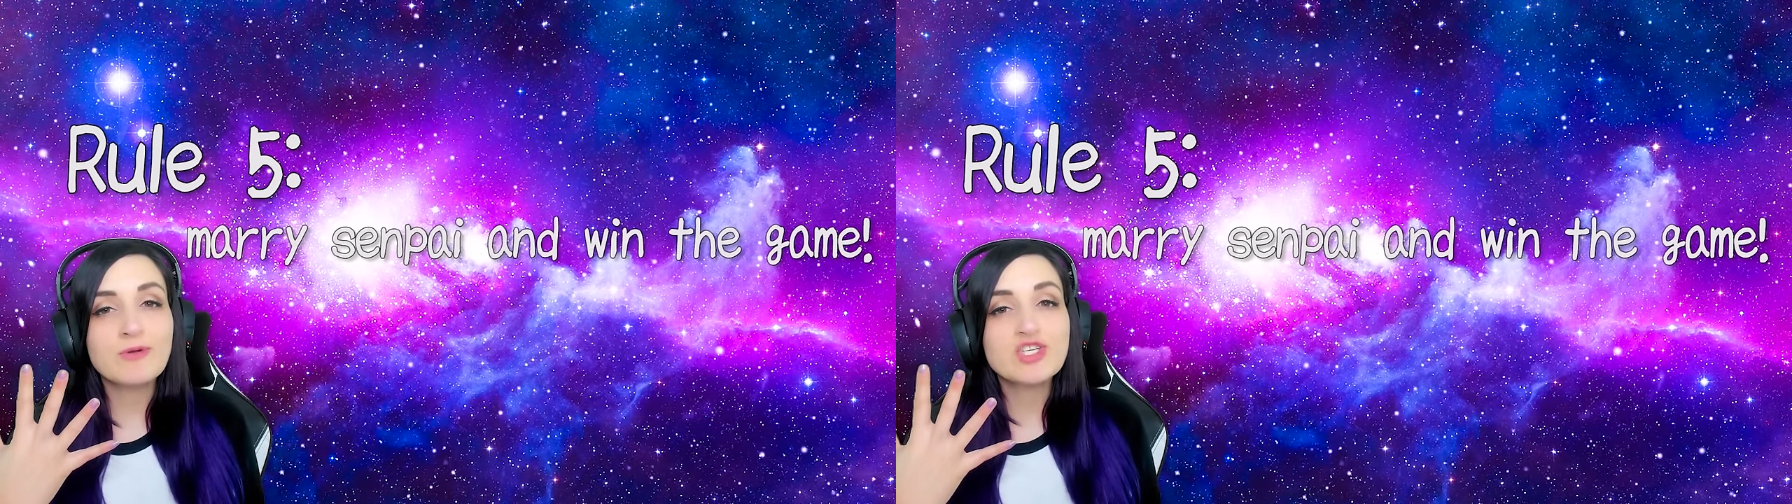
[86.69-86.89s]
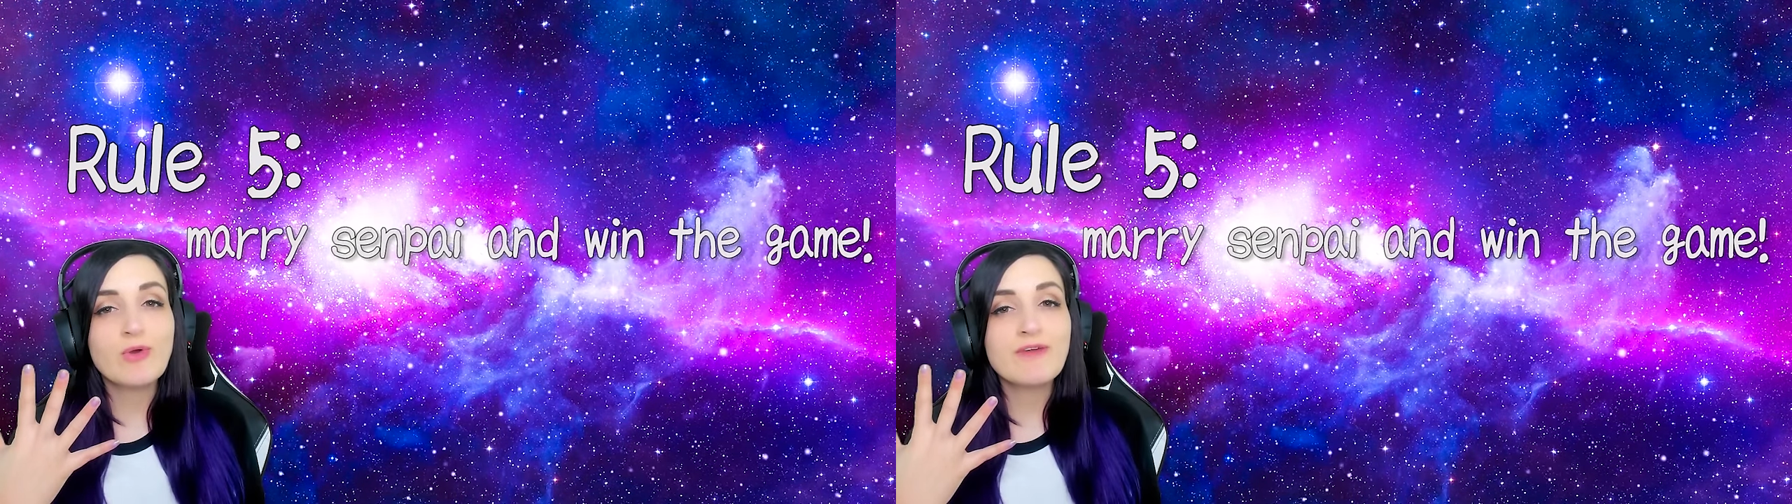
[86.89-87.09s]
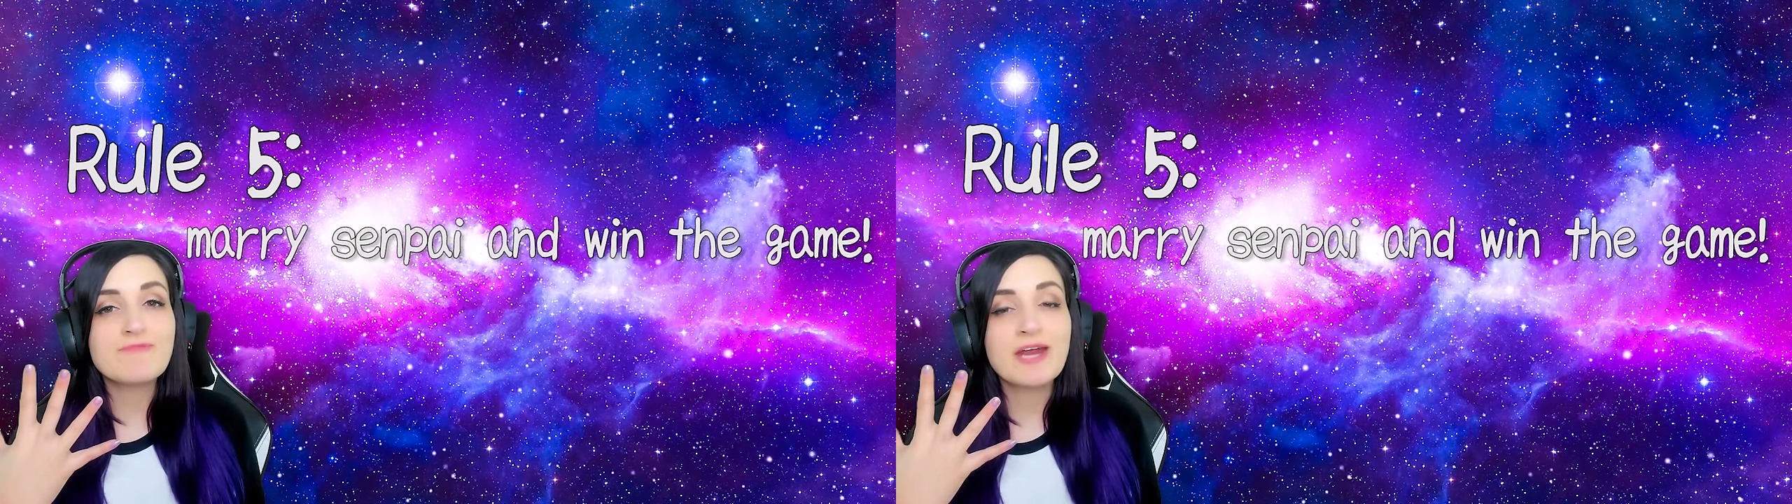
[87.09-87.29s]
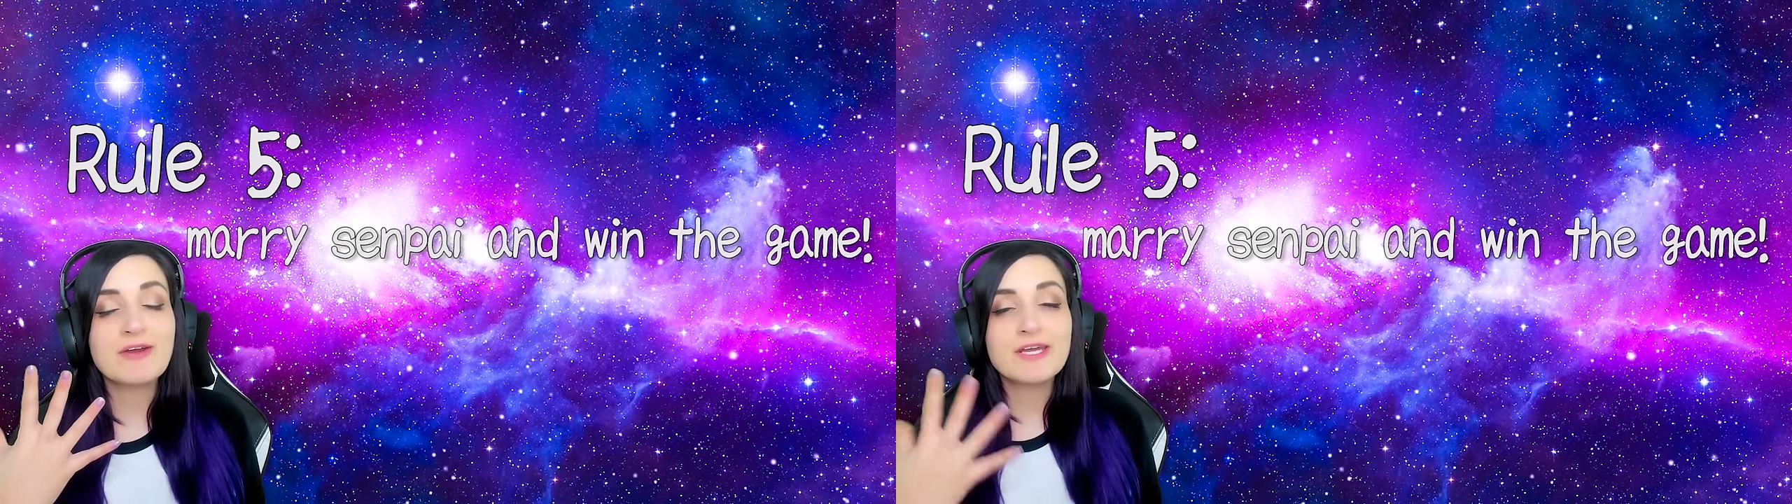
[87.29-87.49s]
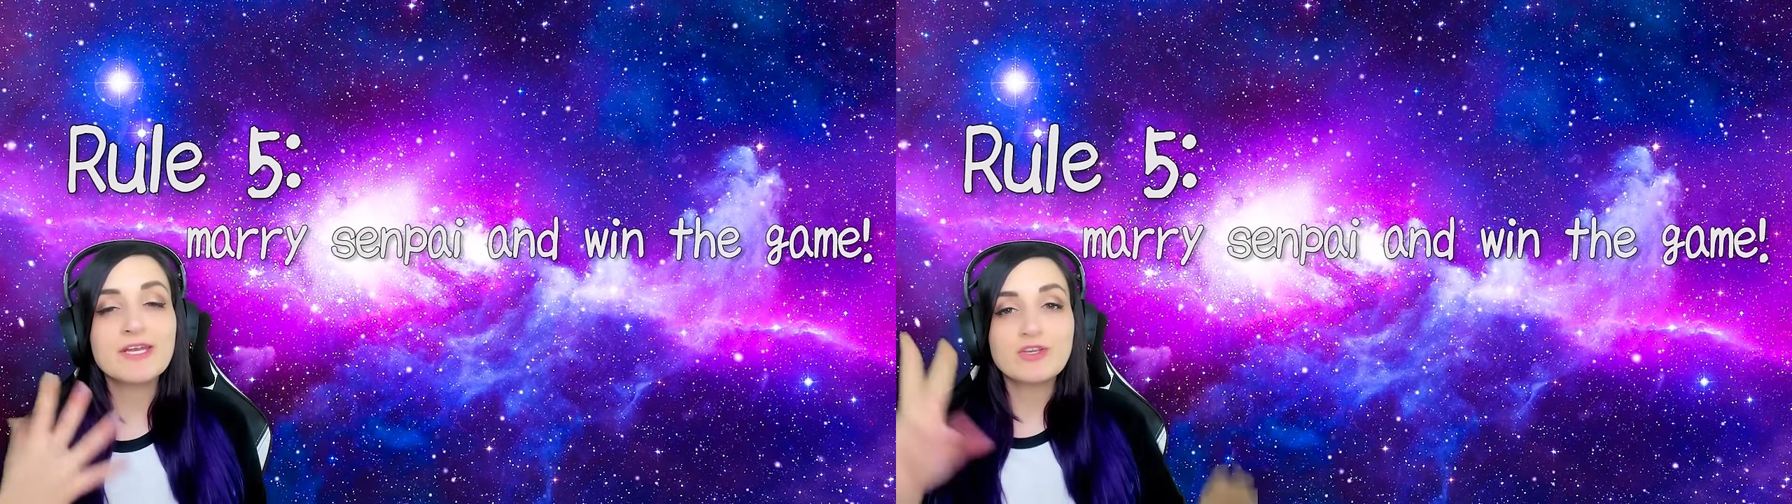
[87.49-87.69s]
once you have
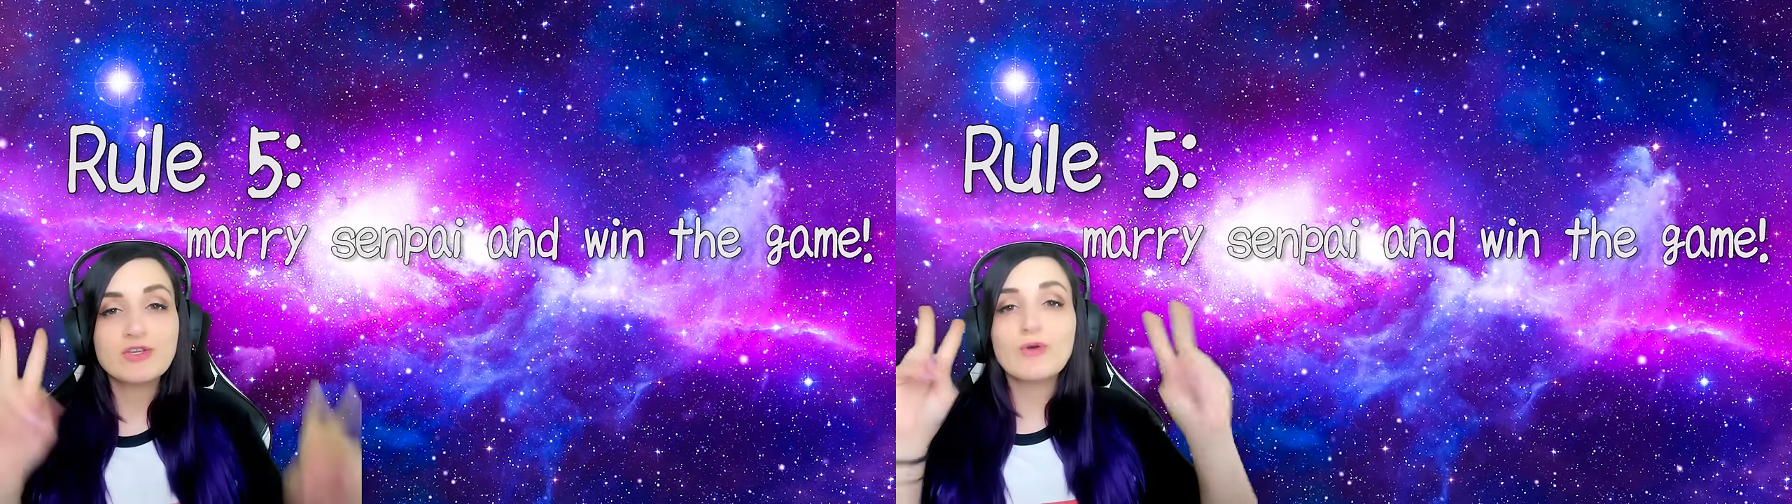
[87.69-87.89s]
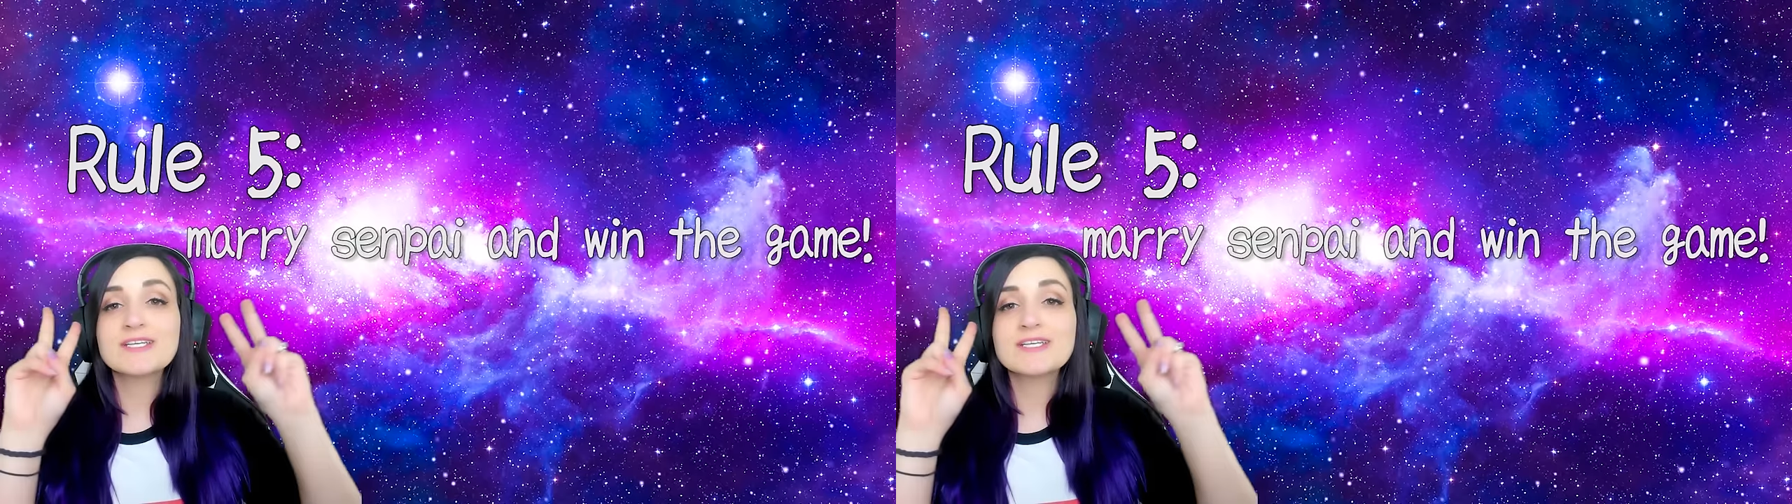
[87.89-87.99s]
married your